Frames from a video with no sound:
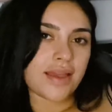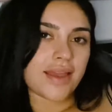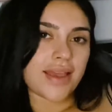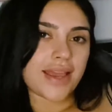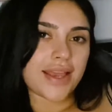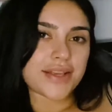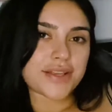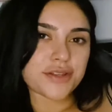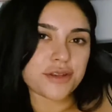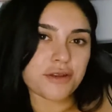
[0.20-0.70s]

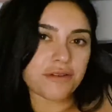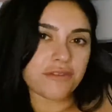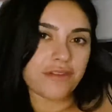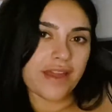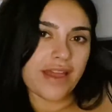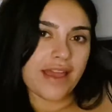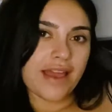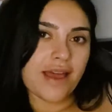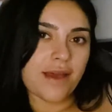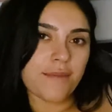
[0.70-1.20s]
Hey Soul
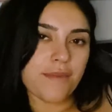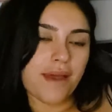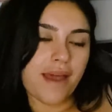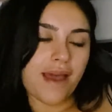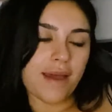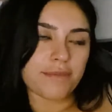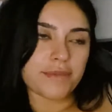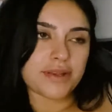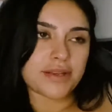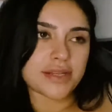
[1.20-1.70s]
Fam,
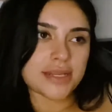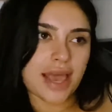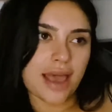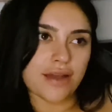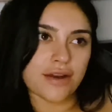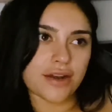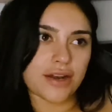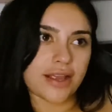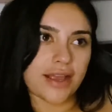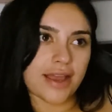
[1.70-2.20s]
happy
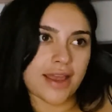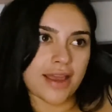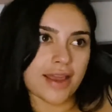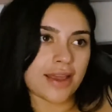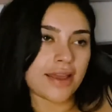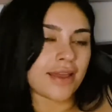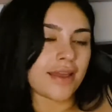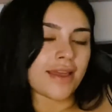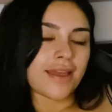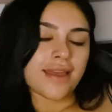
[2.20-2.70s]

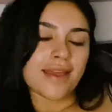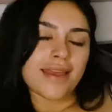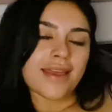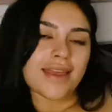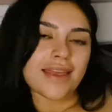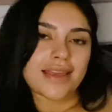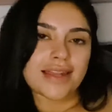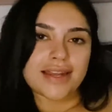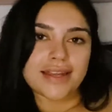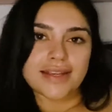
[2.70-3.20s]
Saturday.
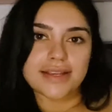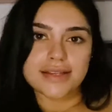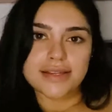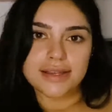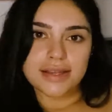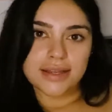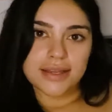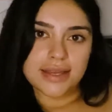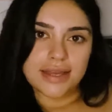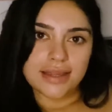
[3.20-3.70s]
It is
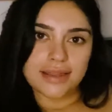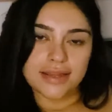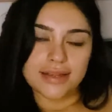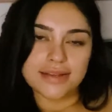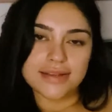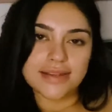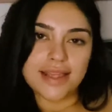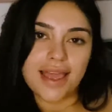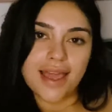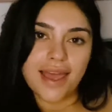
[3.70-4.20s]

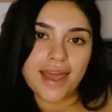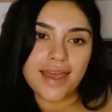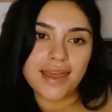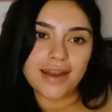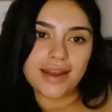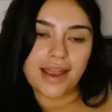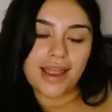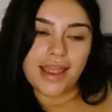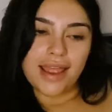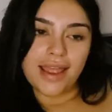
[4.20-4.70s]
Celinelizette,
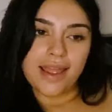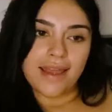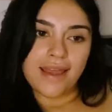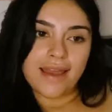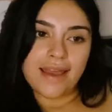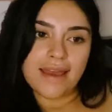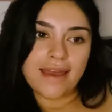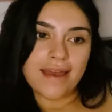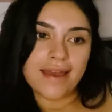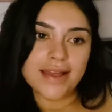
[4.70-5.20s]

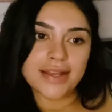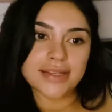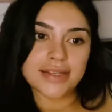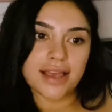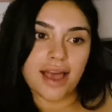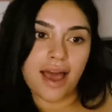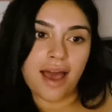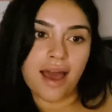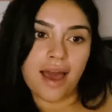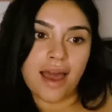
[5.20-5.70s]
and
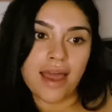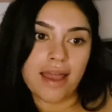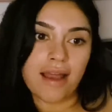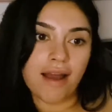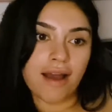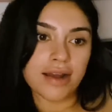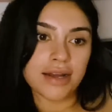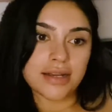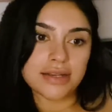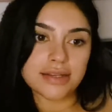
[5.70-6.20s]
I
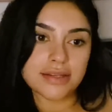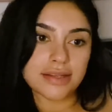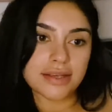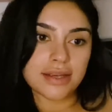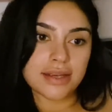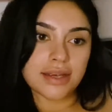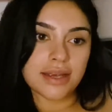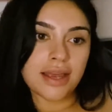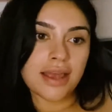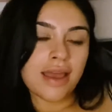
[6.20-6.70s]

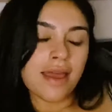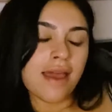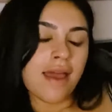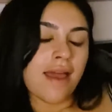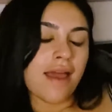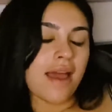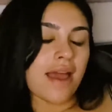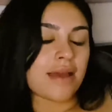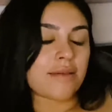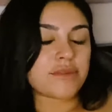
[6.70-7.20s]
honestly
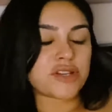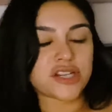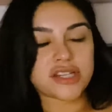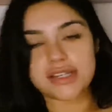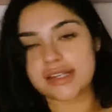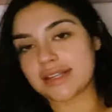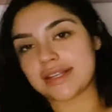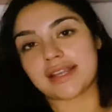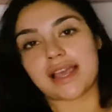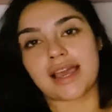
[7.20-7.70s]
am
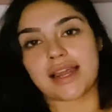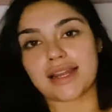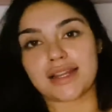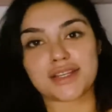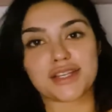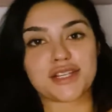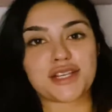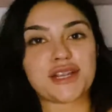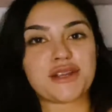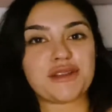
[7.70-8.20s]
just deciding
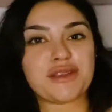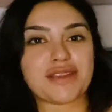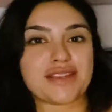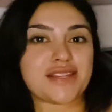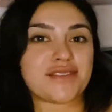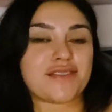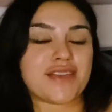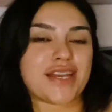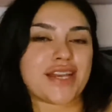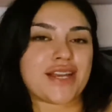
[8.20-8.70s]
to do
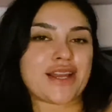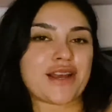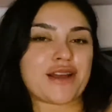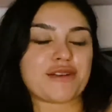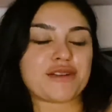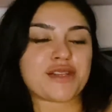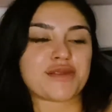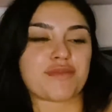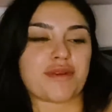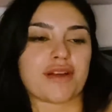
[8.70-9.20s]
this video
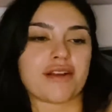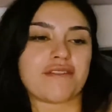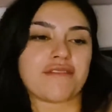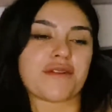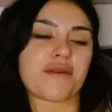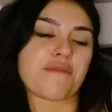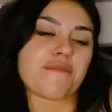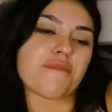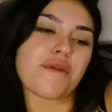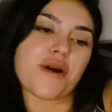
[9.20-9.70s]
spur of
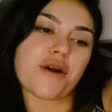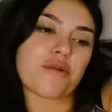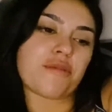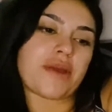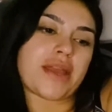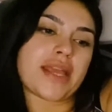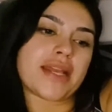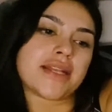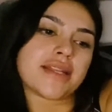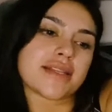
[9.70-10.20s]
the
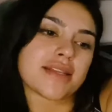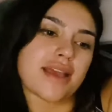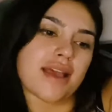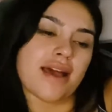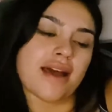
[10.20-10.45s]
moment.